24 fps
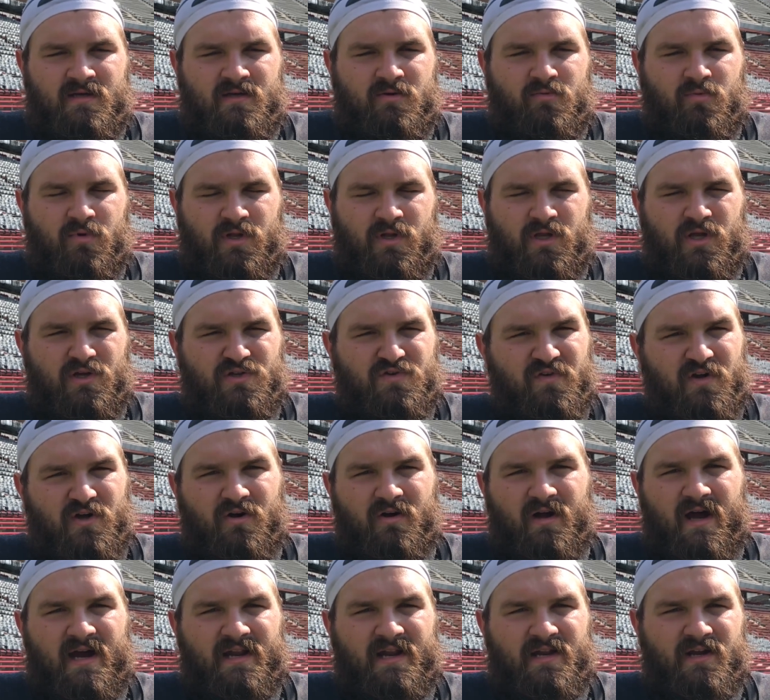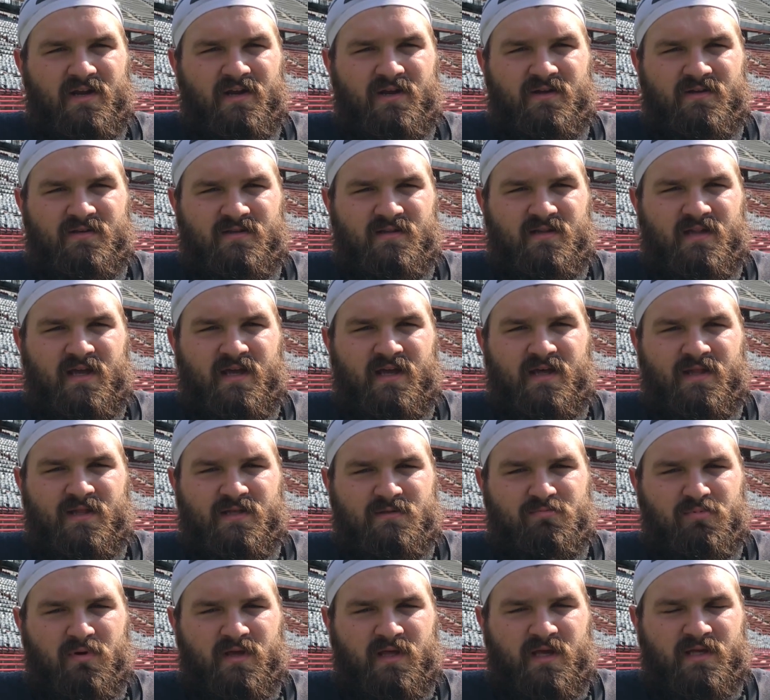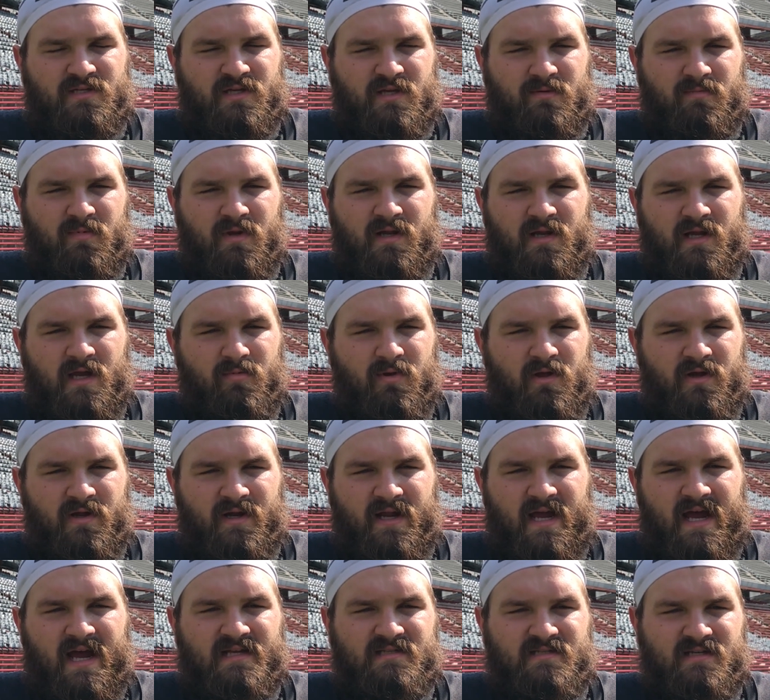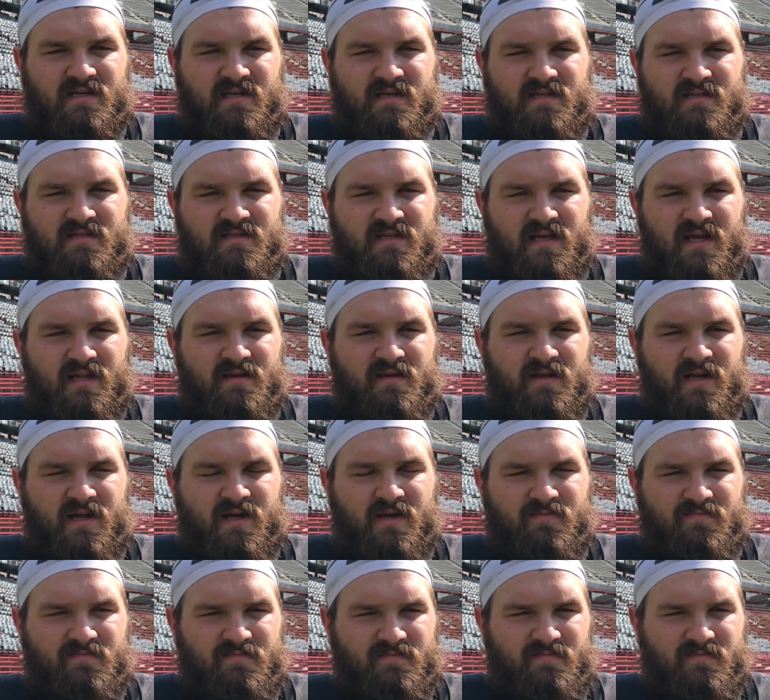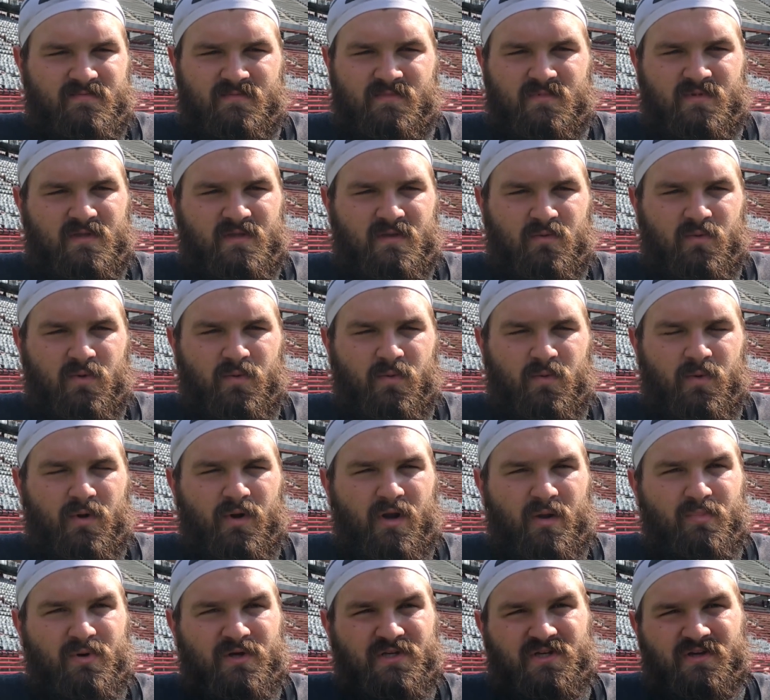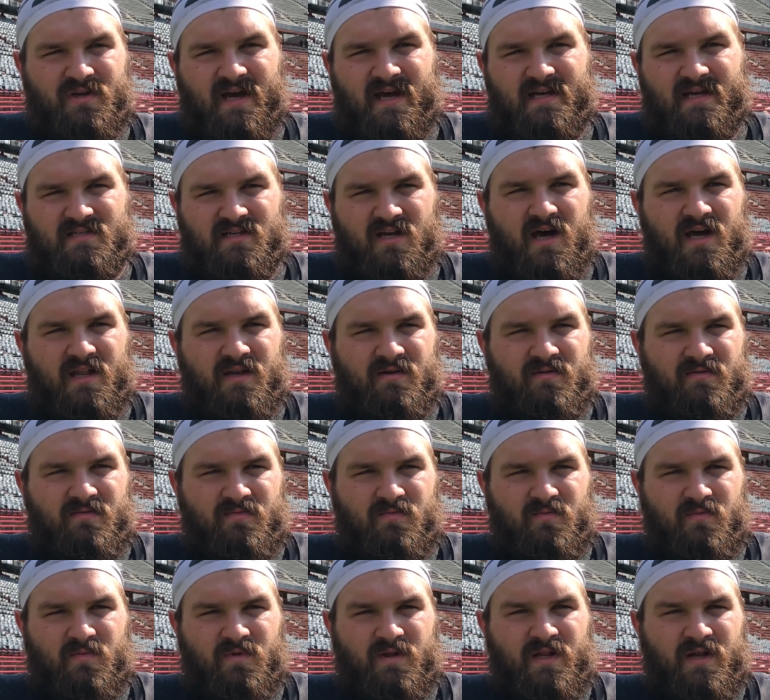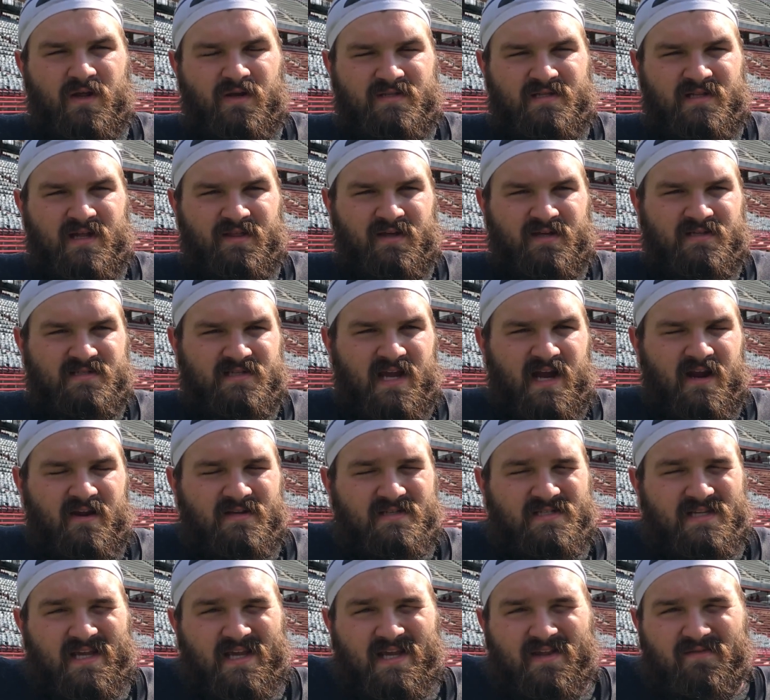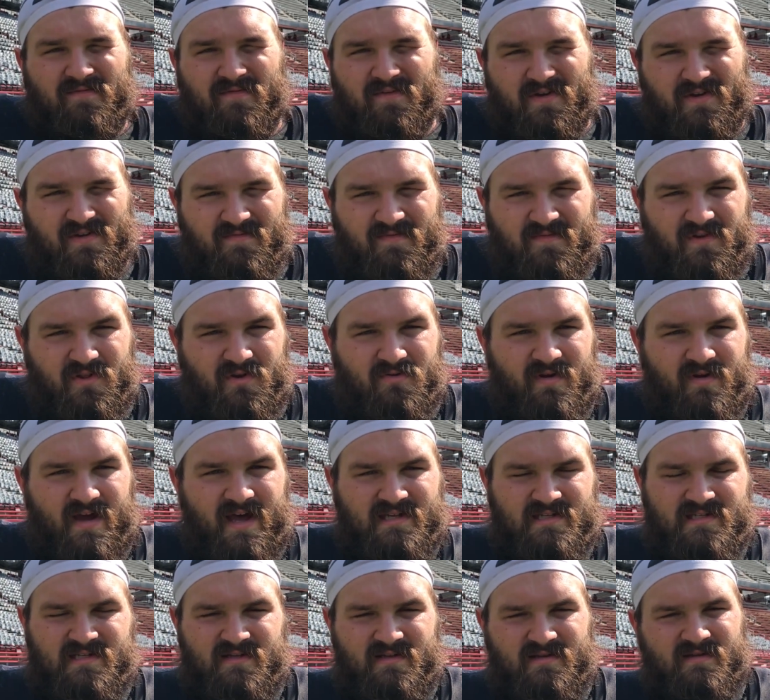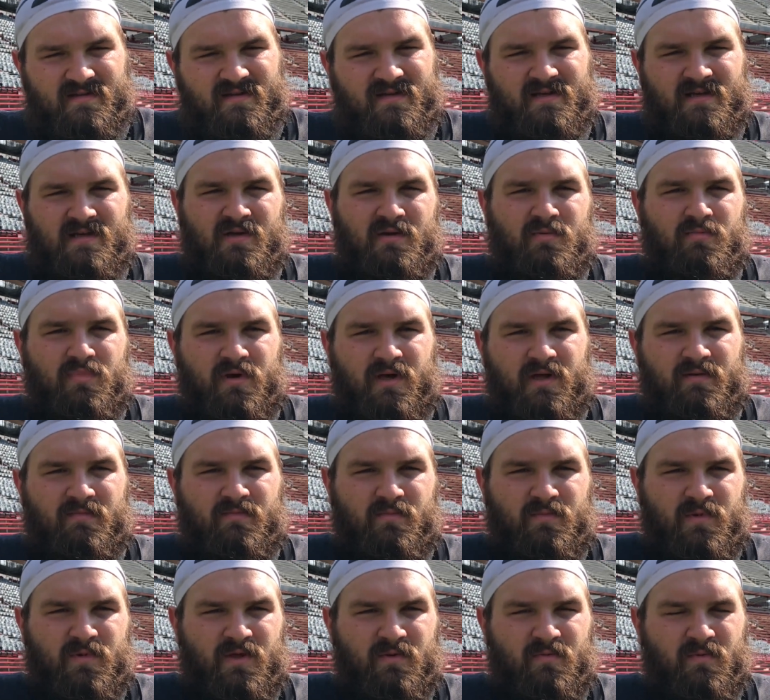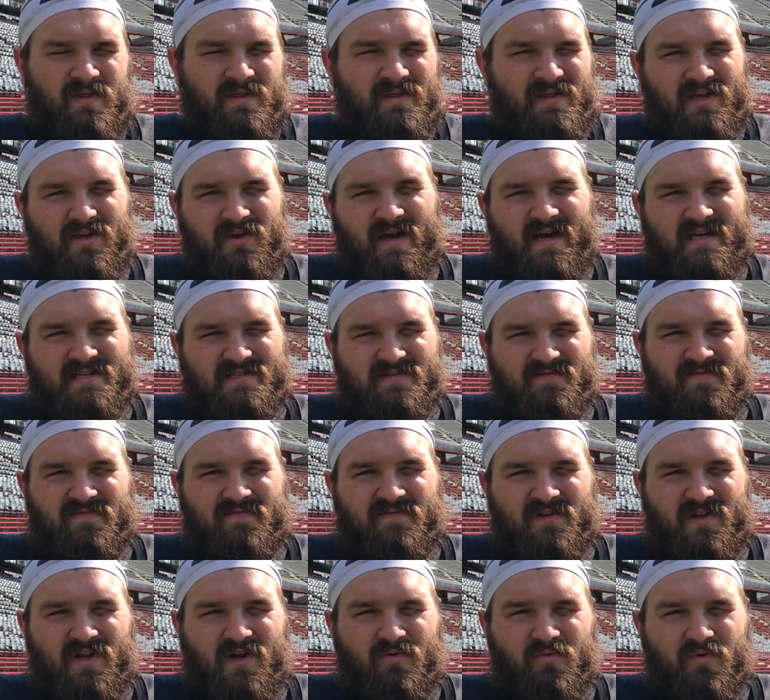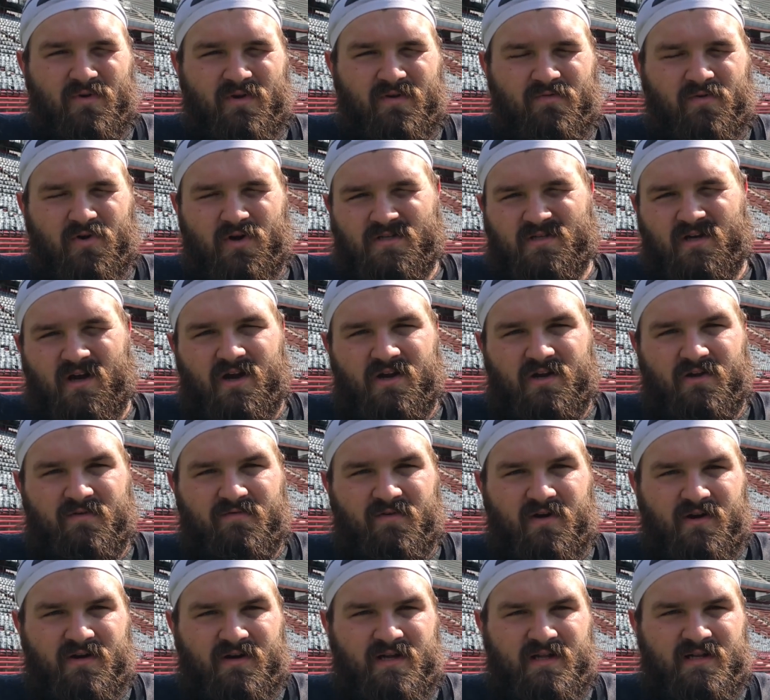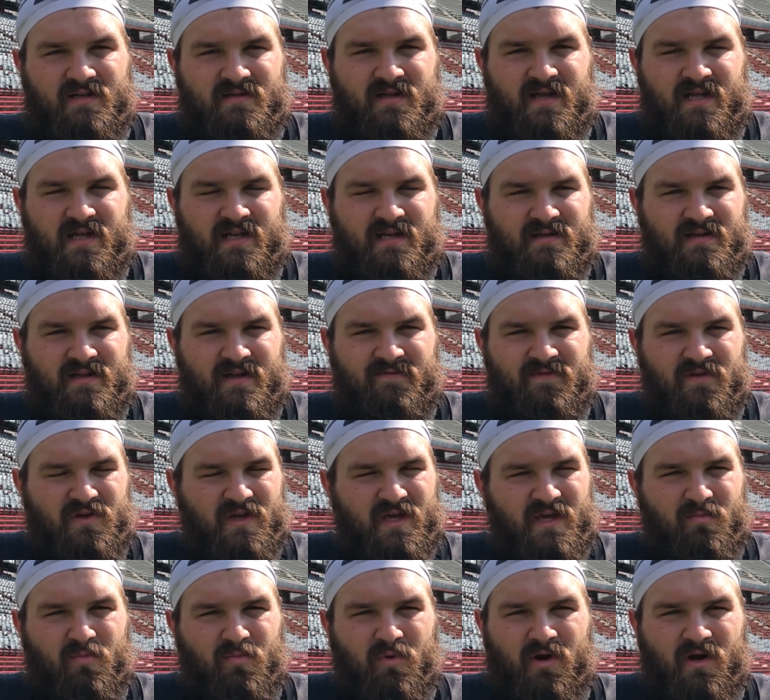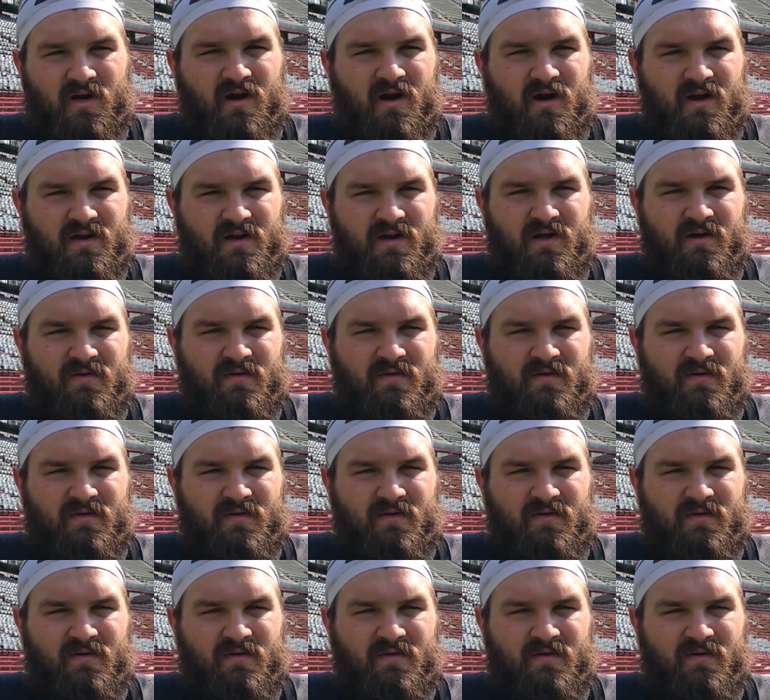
When Coach Fickle got here in the spring, they took me and a couple other guys in and said, we want to put you guys on. Nothing's guaranteed for the rest, but we think you guys have, you've worked hard, you've earned it, and if you keep working hard,